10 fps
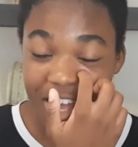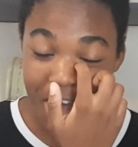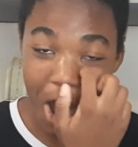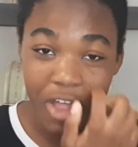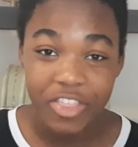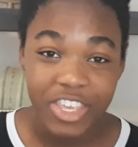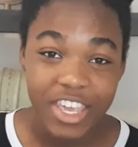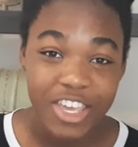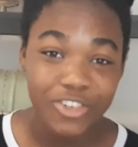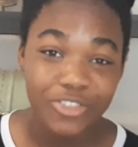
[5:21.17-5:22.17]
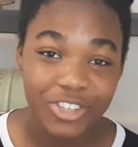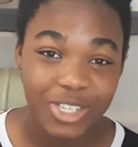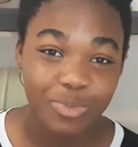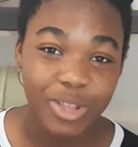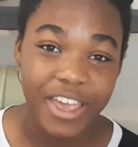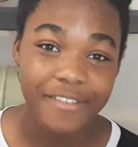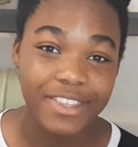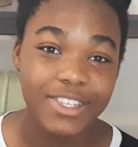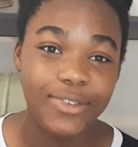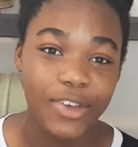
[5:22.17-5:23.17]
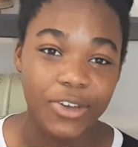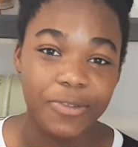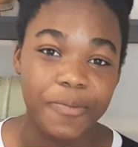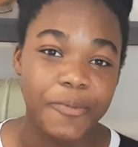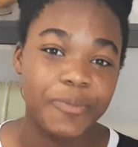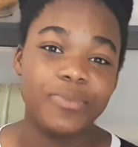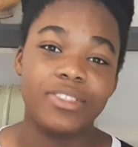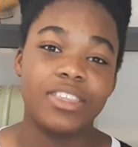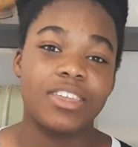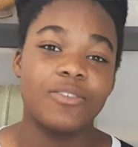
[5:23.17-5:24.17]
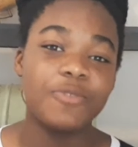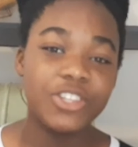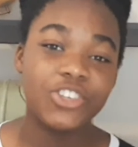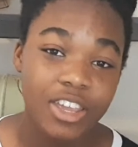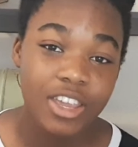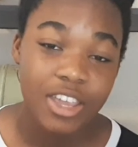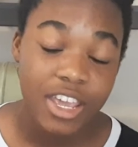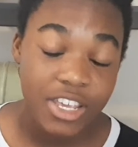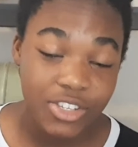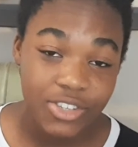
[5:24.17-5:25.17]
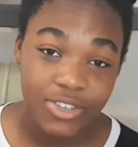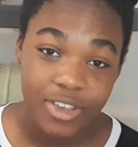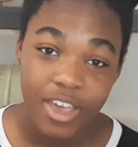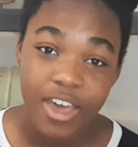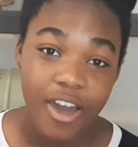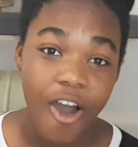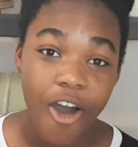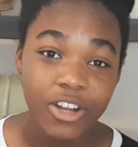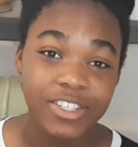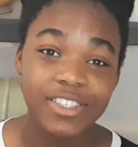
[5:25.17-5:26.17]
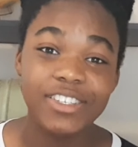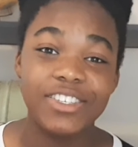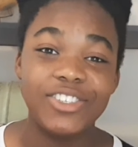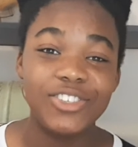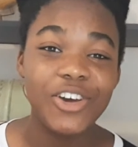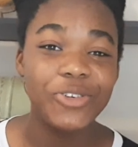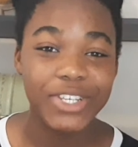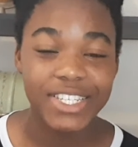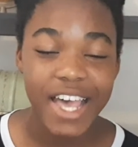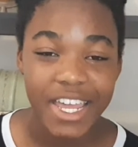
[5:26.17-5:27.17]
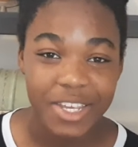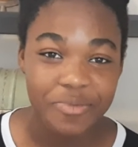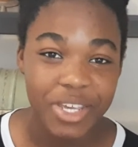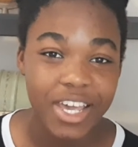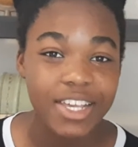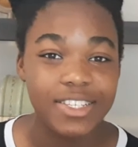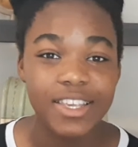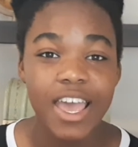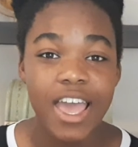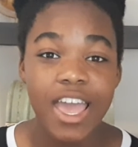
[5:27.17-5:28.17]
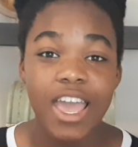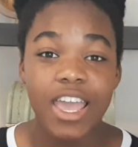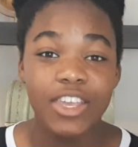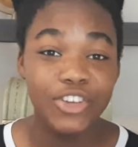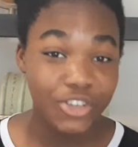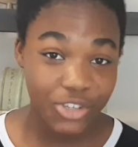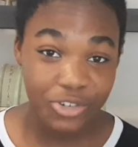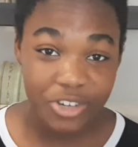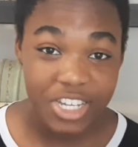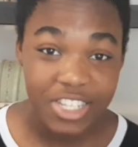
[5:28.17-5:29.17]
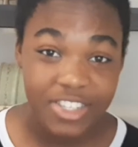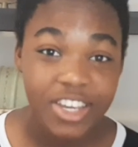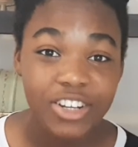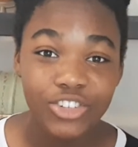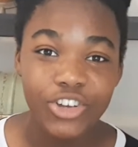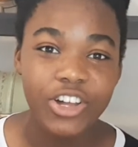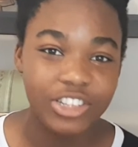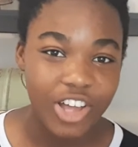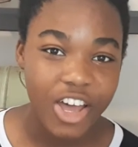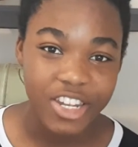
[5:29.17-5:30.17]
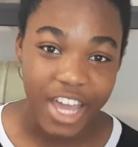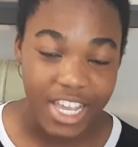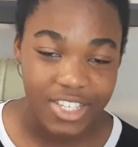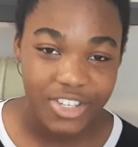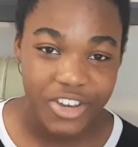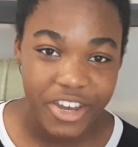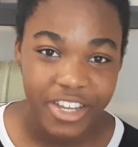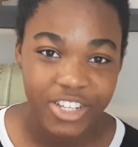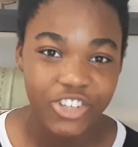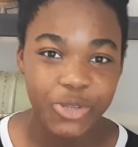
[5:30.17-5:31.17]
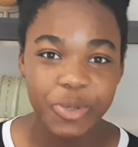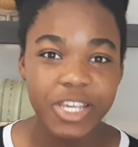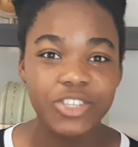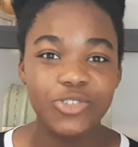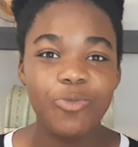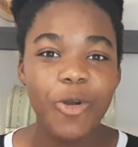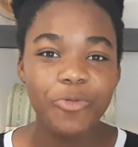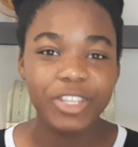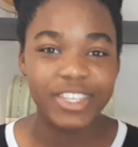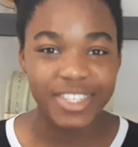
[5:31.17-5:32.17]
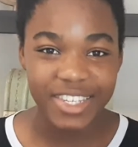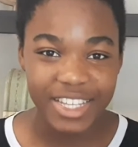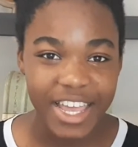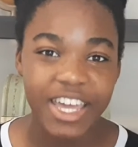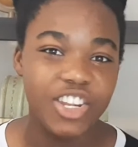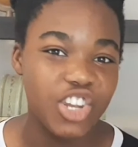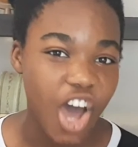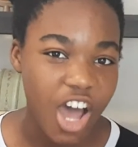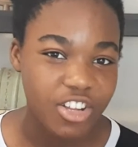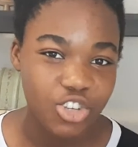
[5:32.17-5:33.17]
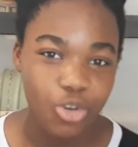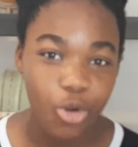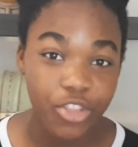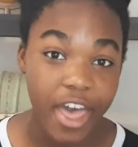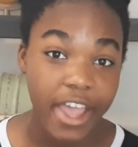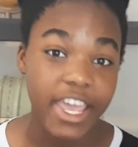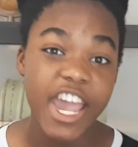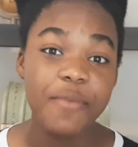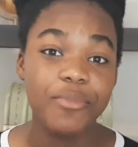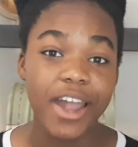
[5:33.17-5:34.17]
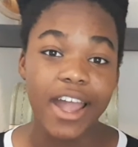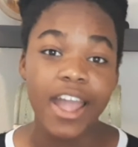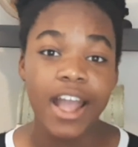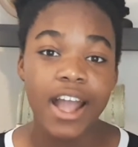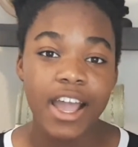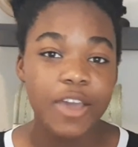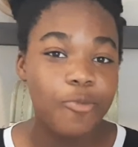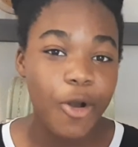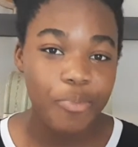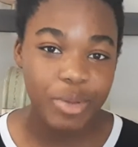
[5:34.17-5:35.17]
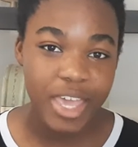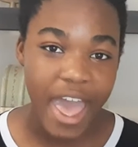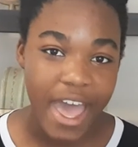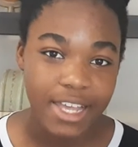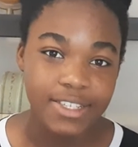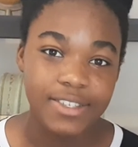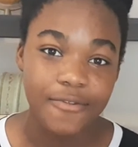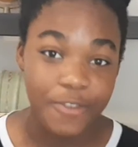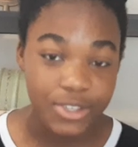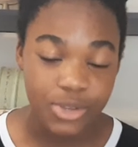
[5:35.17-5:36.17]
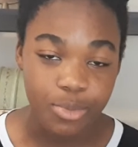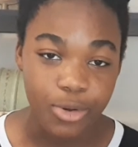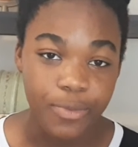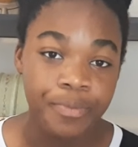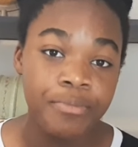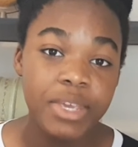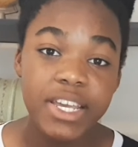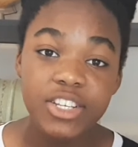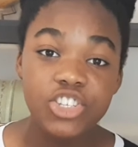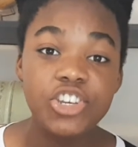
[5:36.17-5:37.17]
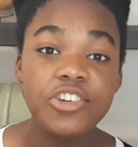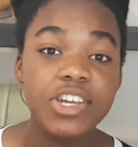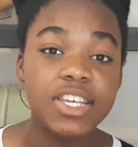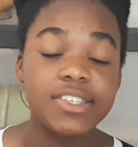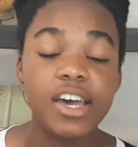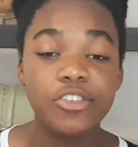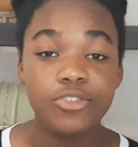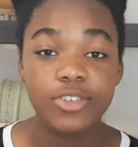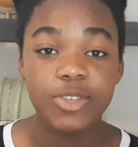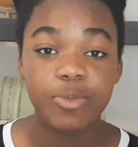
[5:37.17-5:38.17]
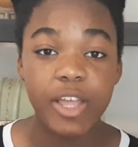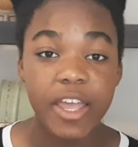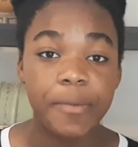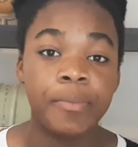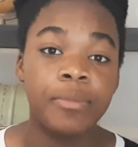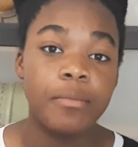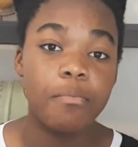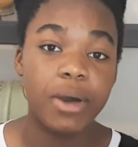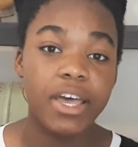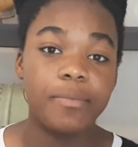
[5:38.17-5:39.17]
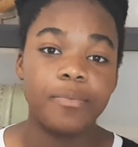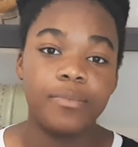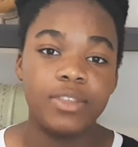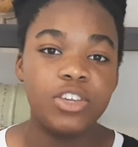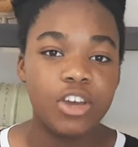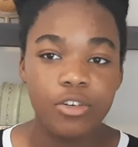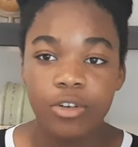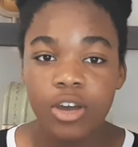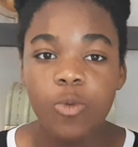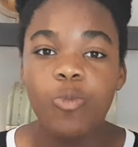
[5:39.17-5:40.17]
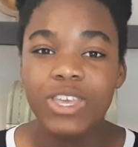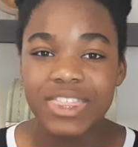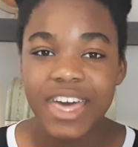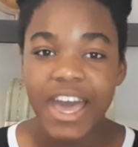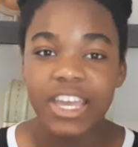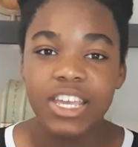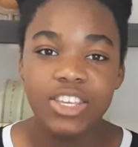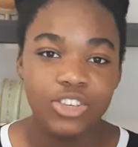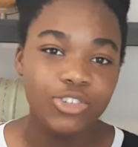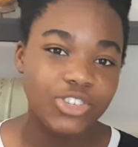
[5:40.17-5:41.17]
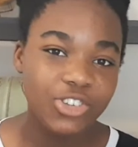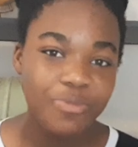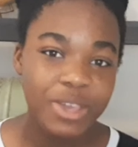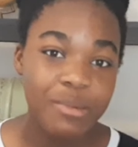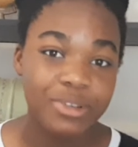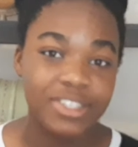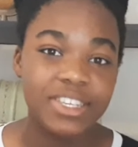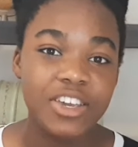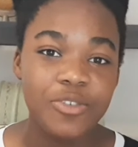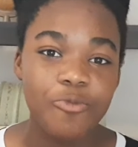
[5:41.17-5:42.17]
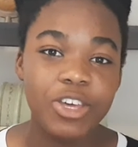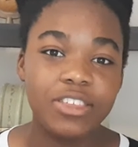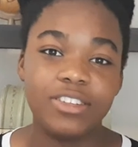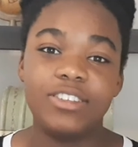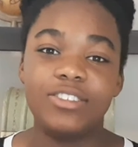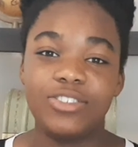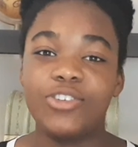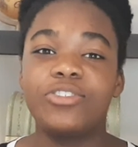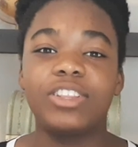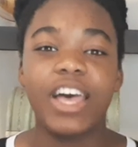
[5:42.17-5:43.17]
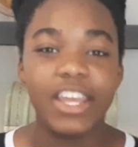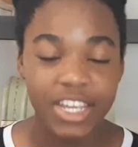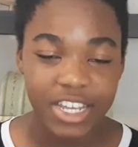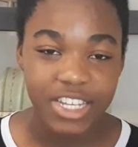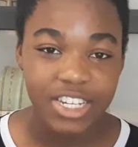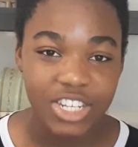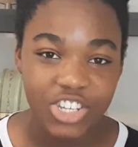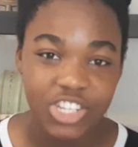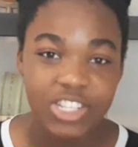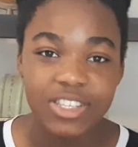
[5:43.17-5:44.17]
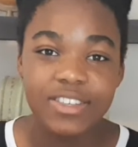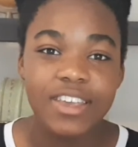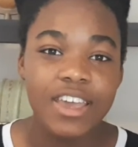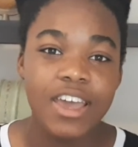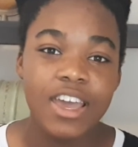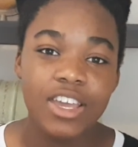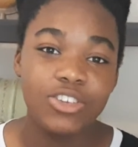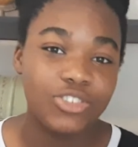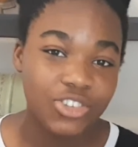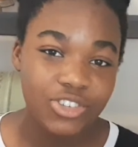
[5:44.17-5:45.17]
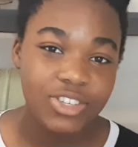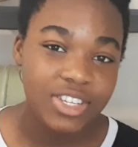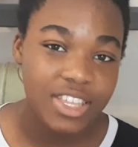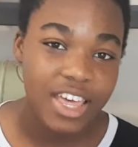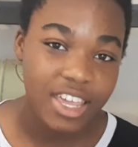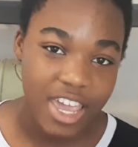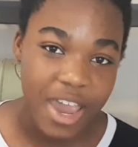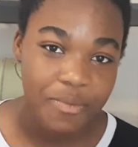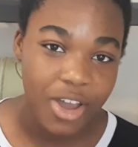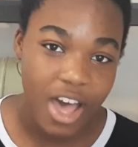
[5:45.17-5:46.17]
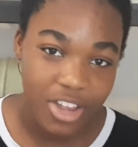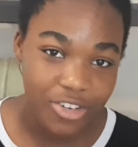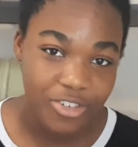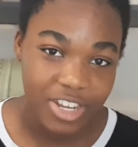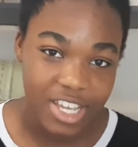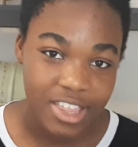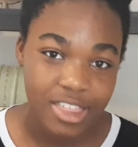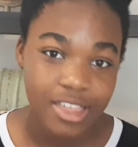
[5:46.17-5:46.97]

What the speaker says: on the inner display of this phone, which is honestly so exciting because your screen is gonna look a lot nicer just because you won't really see like a notch or that camera. It won't be as visible because sure, it is under display, but you know, with that, you'll still be able to see it with certain lighting conditions. You'll still see the camera underneath,